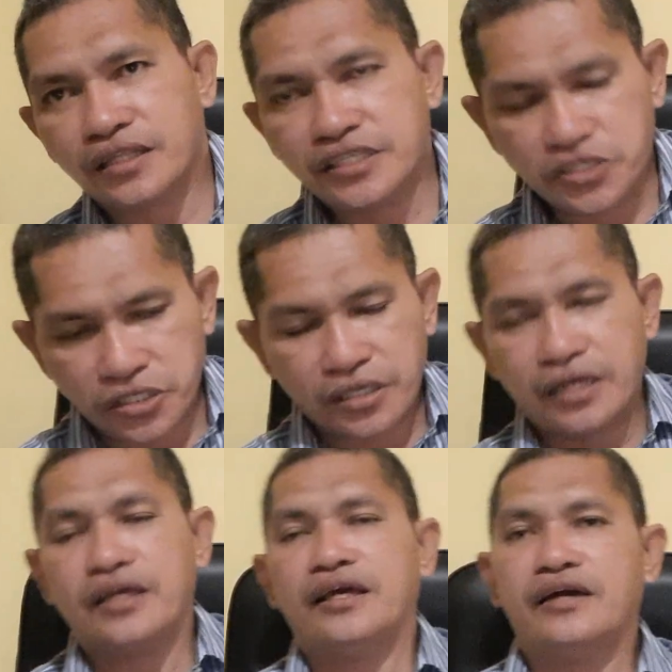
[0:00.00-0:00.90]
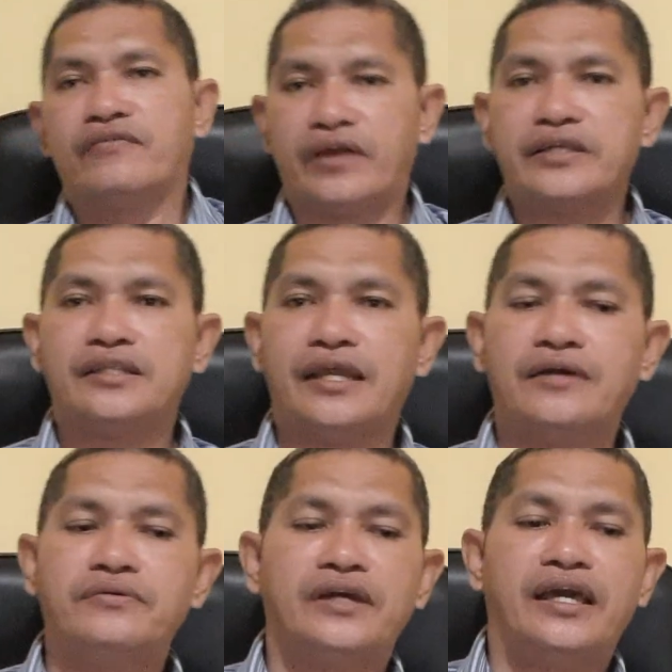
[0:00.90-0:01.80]
teaching right
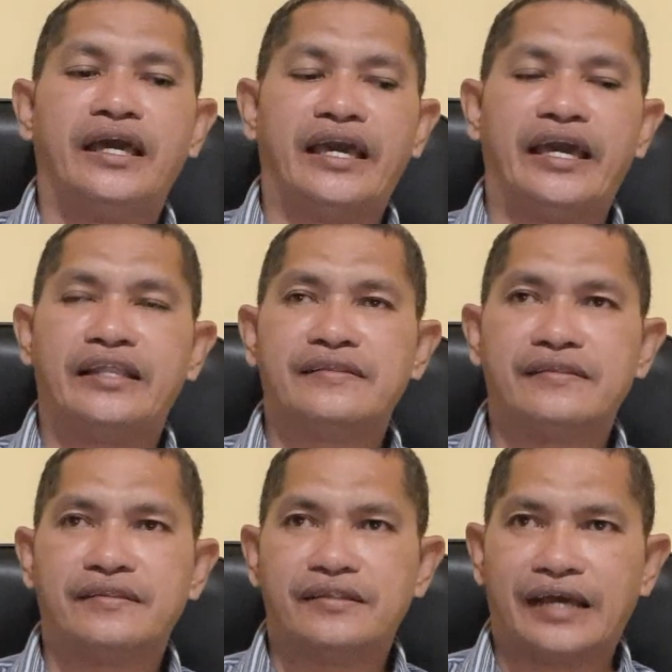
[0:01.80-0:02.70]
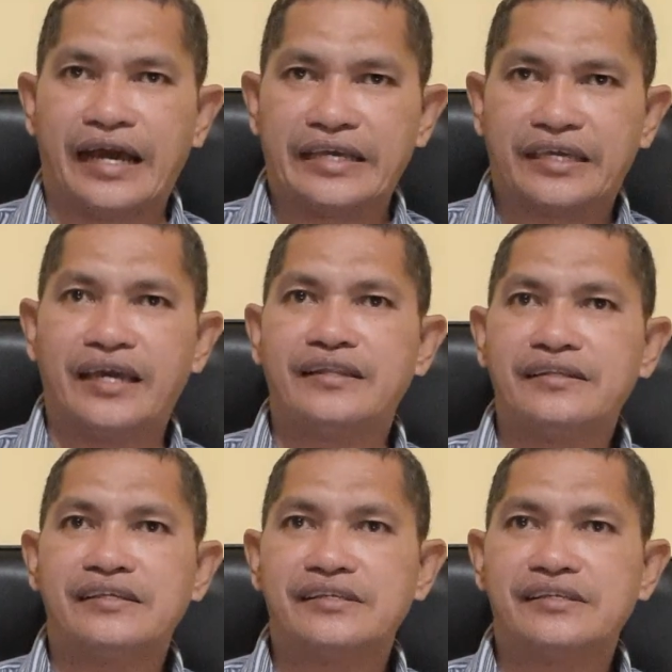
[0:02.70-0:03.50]
now, and I can